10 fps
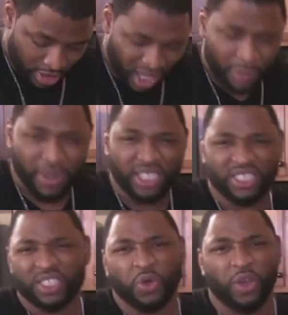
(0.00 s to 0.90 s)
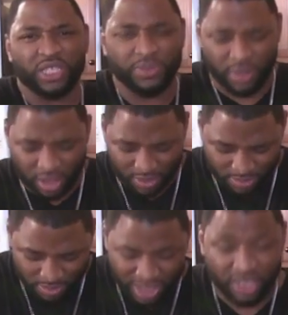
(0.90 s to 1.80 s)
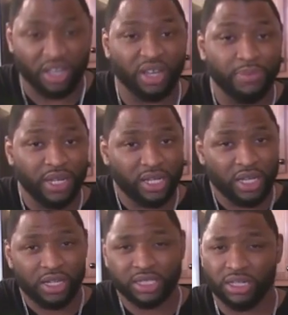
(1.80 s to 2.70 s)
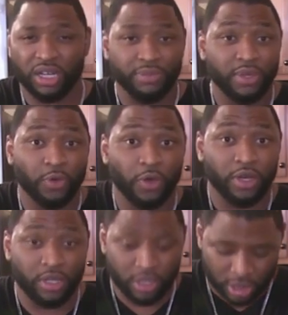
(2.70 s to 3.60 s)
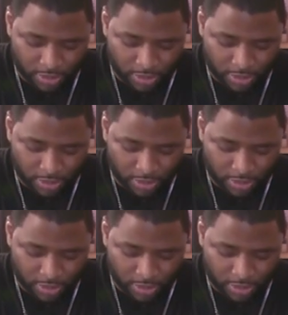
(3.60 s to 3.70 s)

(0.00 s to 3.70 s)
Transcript: I mean, just crush them up. I mean, some gonna be dust, some gonna be crumbs.